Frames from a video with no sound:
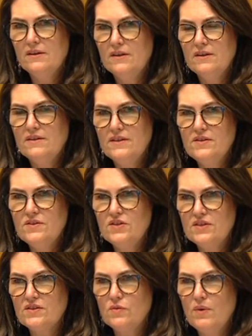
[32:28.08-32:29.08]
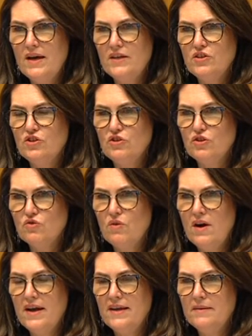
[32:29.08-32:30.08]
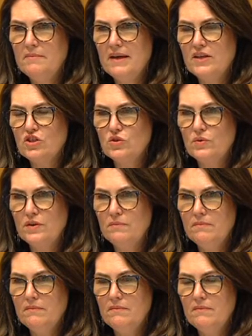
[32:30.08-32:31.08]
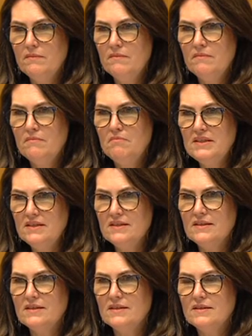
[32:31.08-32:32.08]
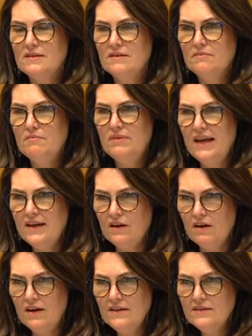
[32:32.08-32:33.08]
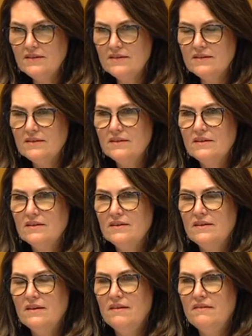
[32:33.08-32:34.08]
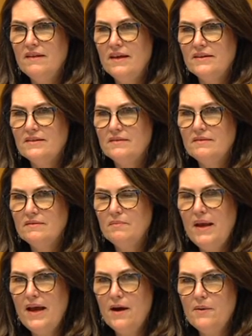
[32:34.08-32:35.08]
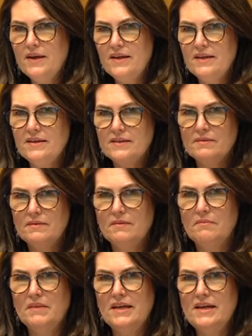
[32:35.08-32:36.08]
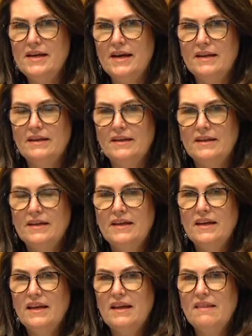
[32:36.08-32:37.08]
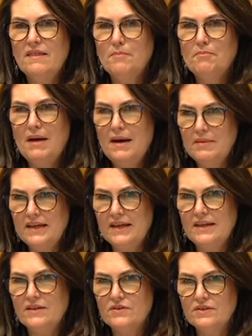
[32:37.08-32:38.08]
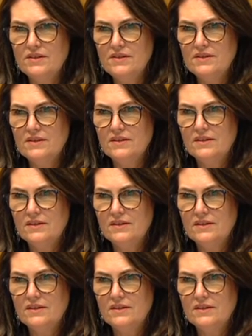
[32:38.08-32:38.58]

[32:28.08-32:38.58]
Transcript: This is just a way to try and make sure that businesses play nice, that power is mediated in the public interest